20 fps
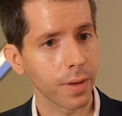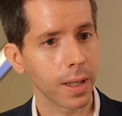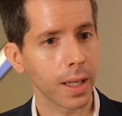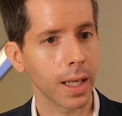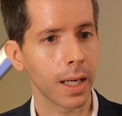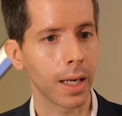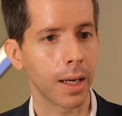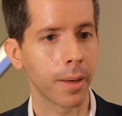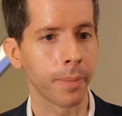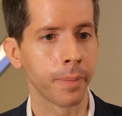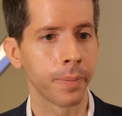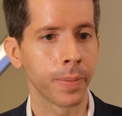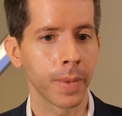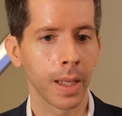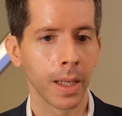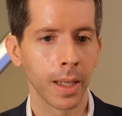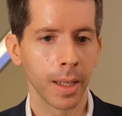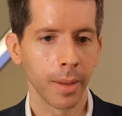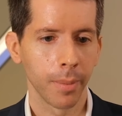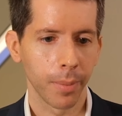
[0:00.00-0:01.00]

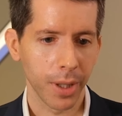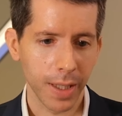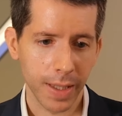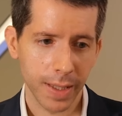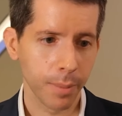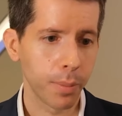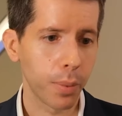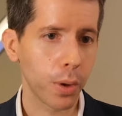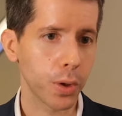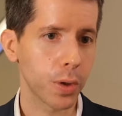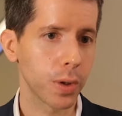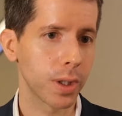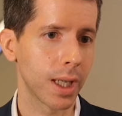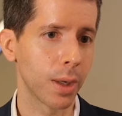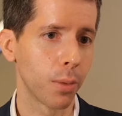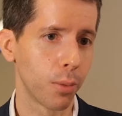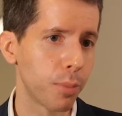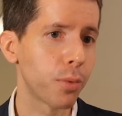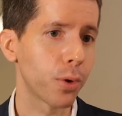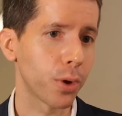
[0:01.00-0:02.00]
But it's important
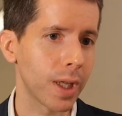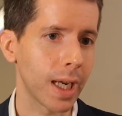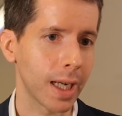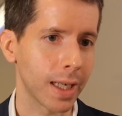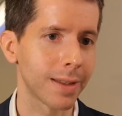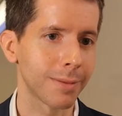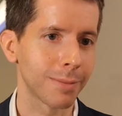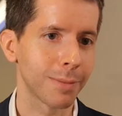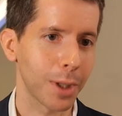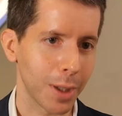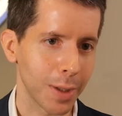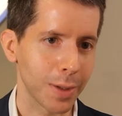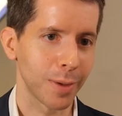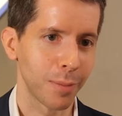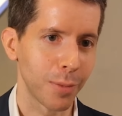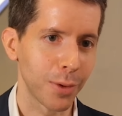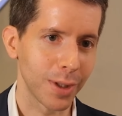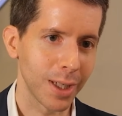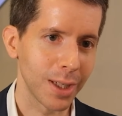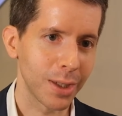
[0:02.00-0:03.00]
that we protect
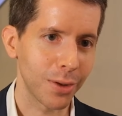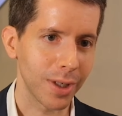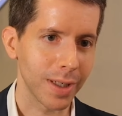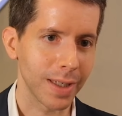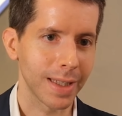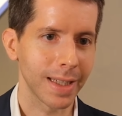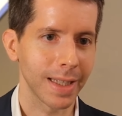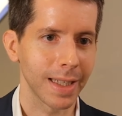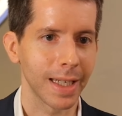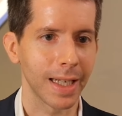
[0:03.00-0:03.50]
customers' interest